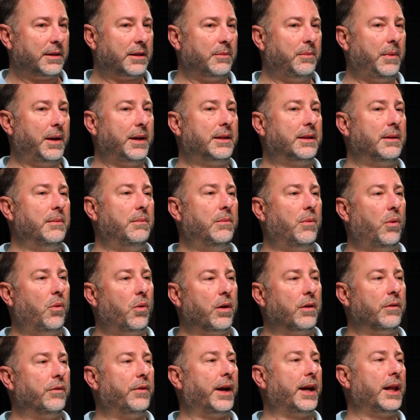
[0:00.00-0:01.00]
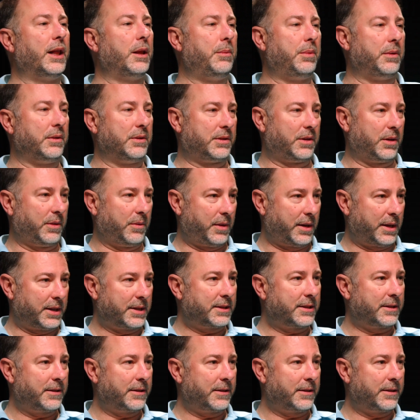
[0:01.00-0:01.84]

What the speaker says: to make them more available to us,